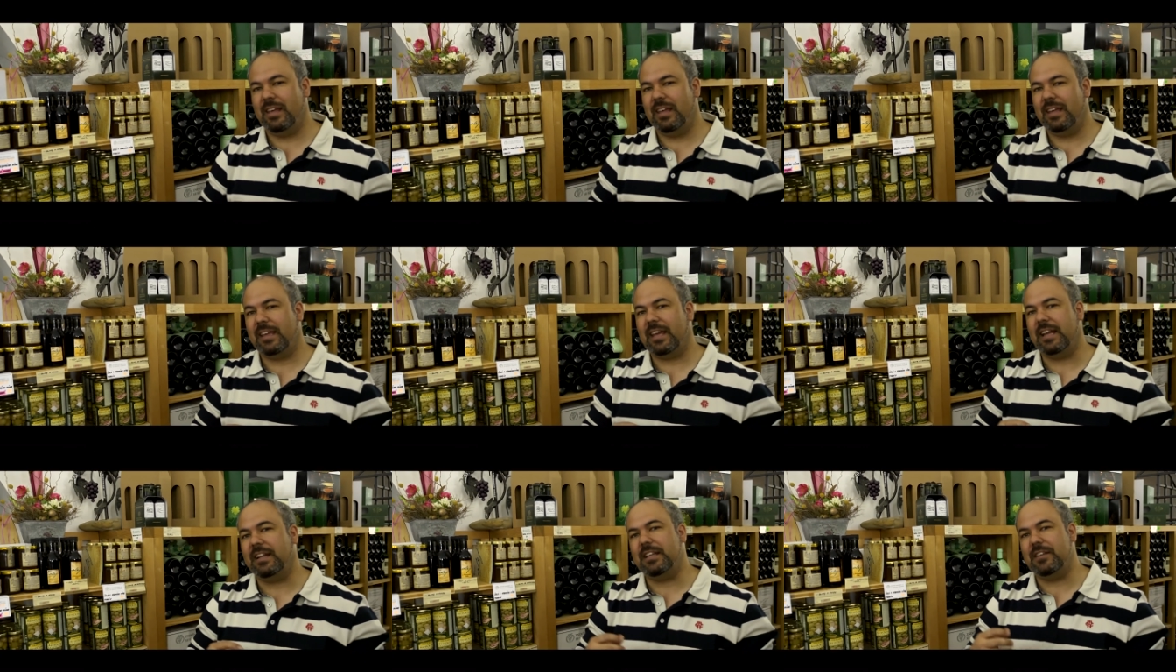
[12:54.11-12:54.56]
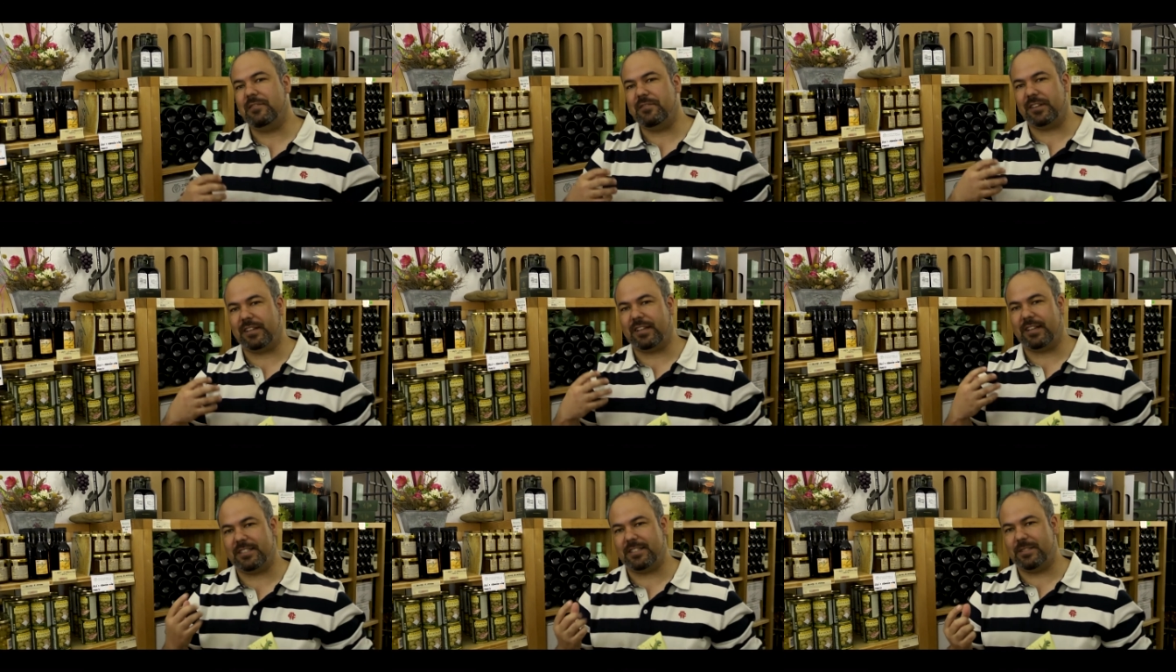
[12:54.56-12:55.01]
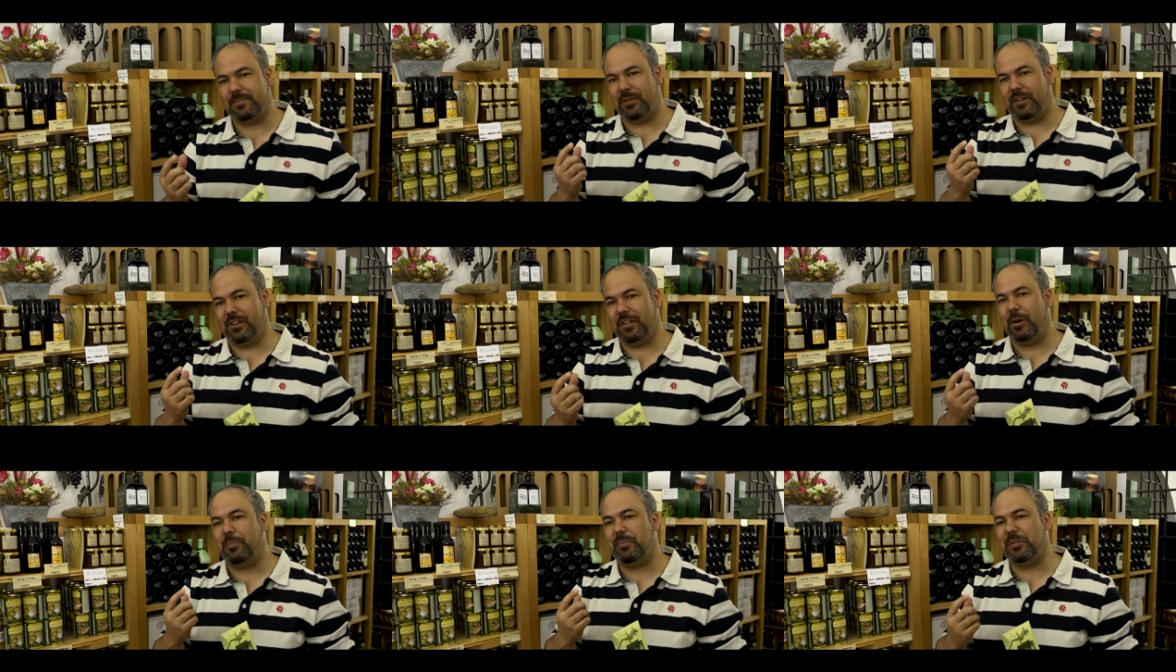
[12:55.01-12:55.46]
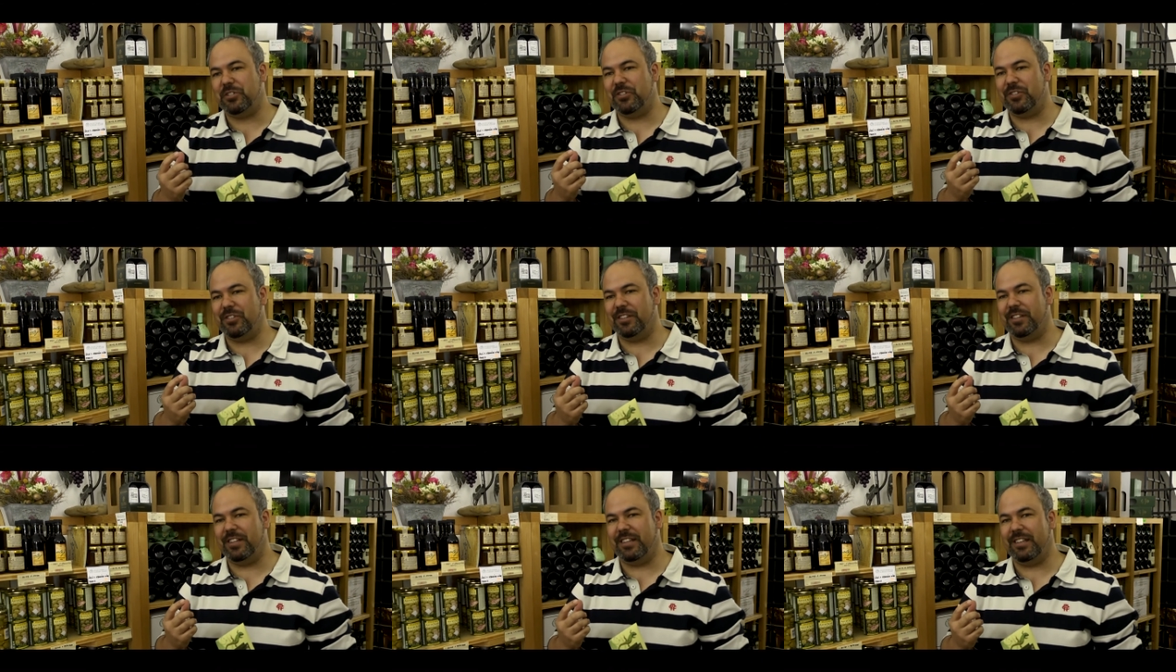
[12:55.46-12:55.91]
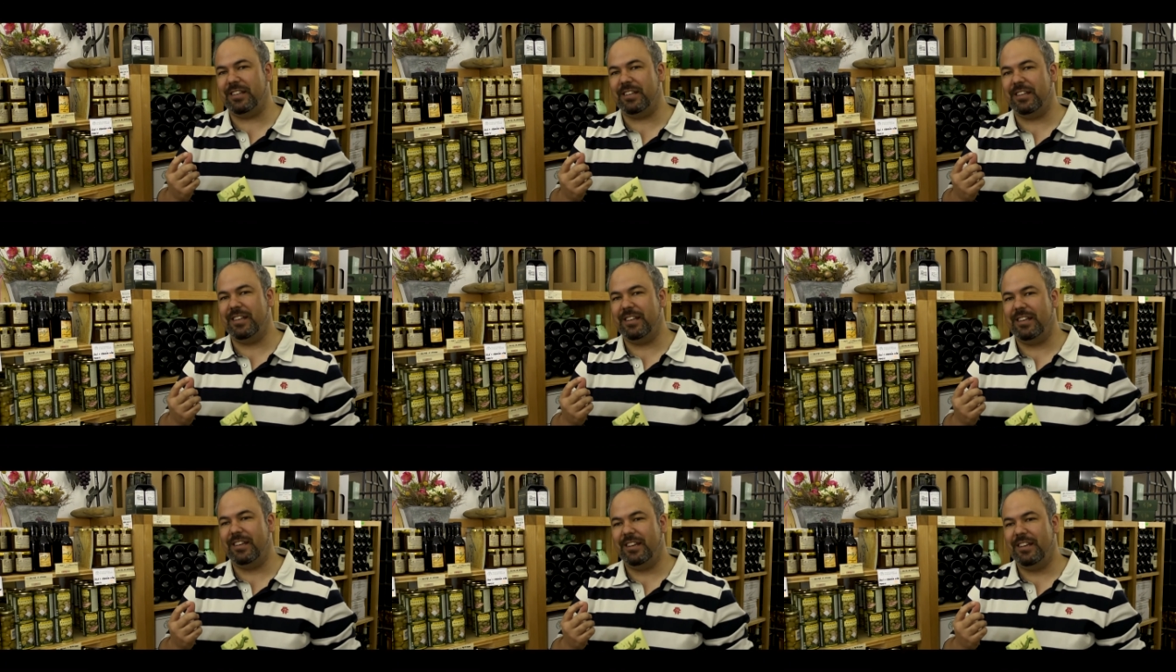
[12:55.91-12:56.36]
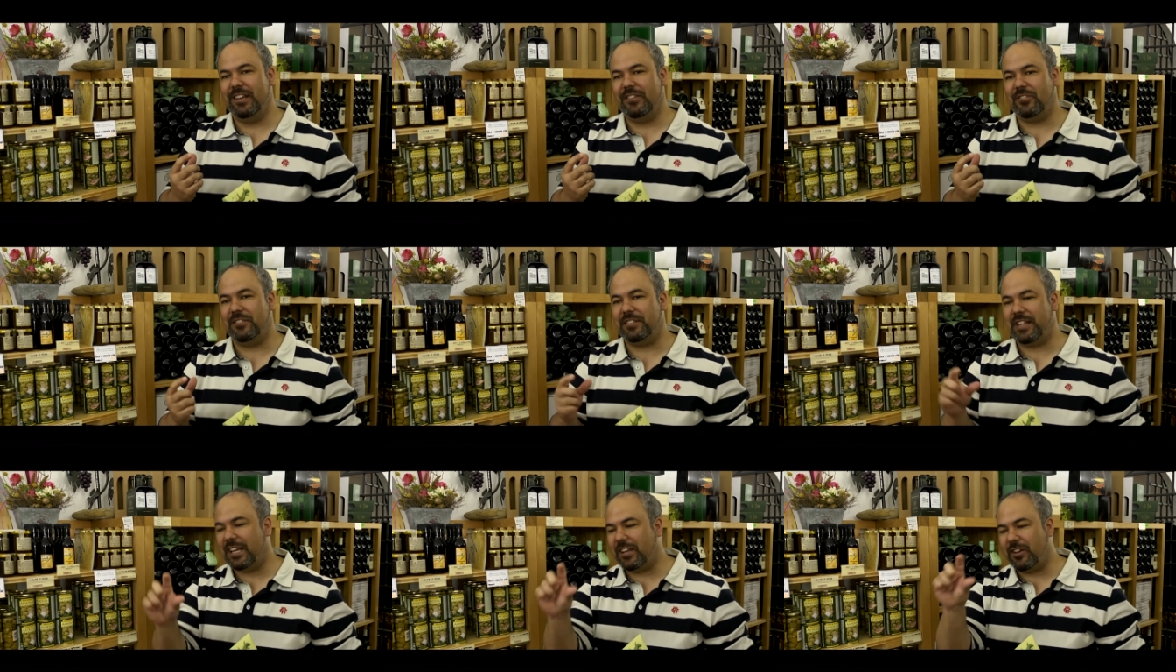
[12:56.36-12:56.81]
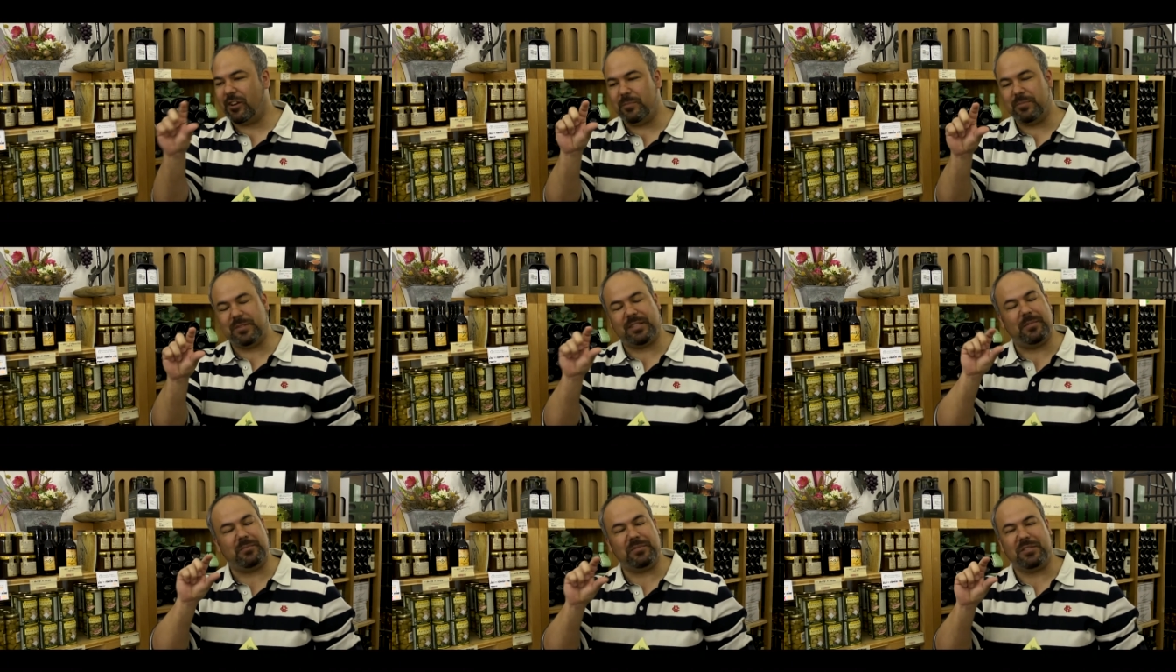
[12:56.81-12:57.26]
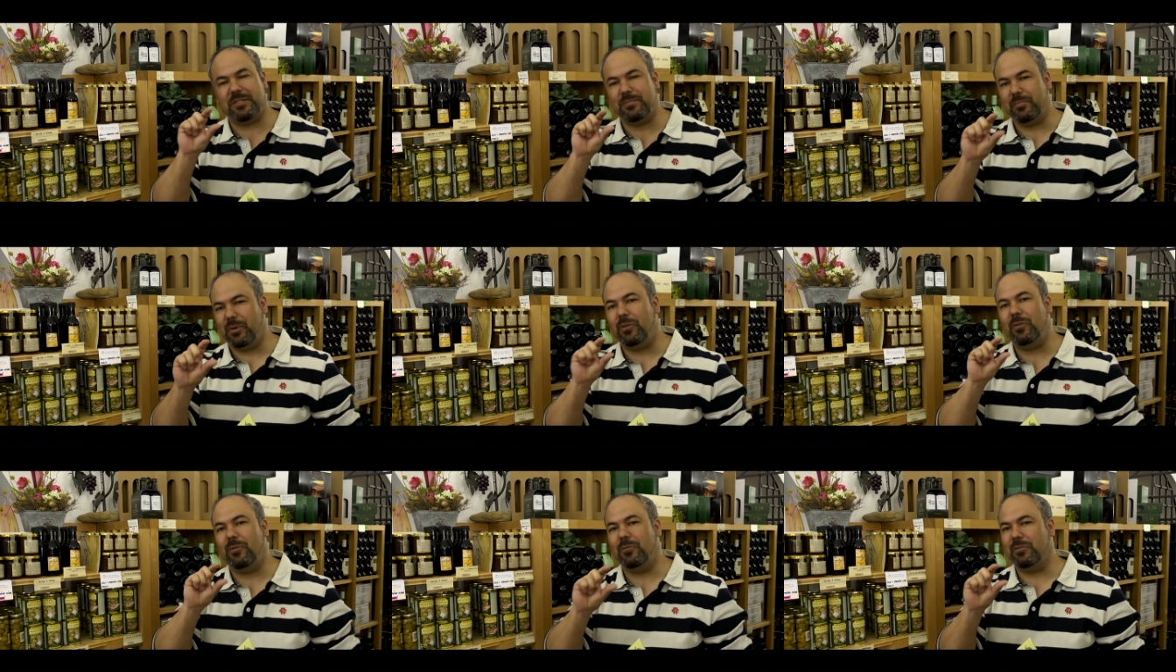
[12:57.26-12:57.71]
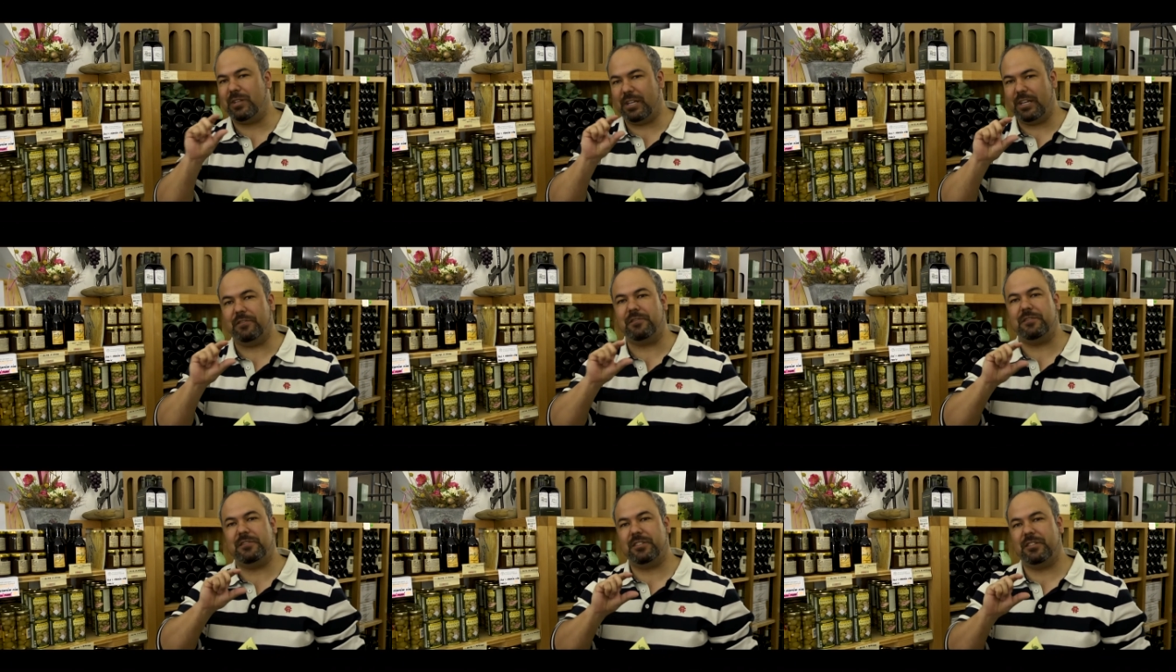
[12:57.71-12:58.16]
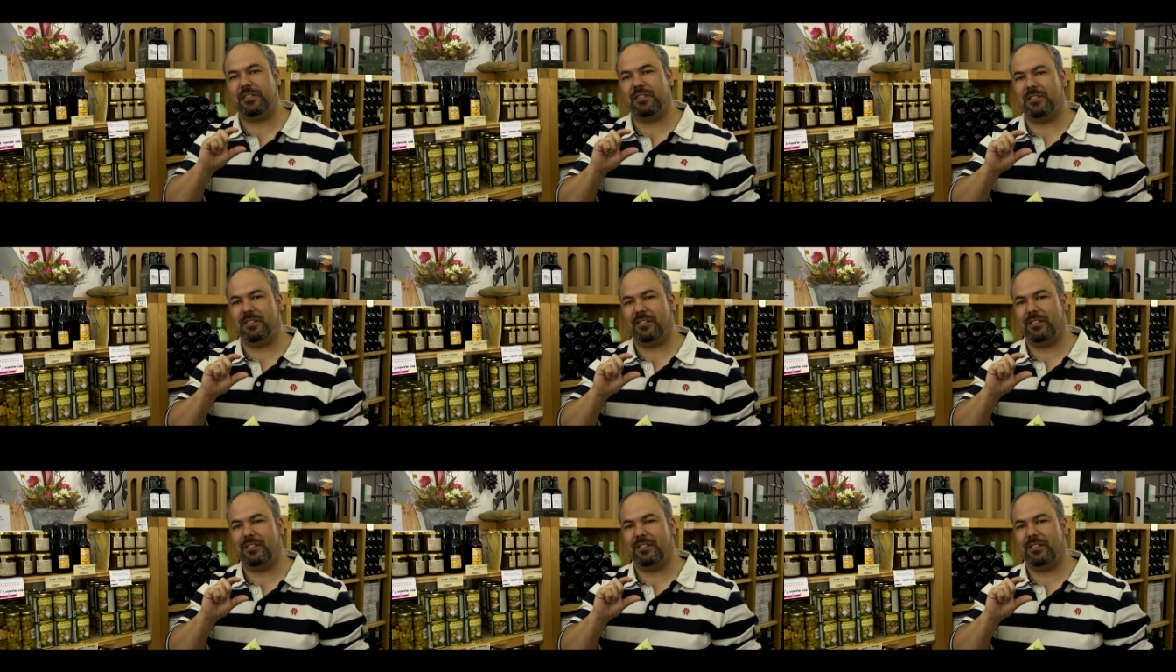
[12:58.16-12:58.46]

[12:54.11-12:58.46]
can give the customer an opportunity to take home some small gift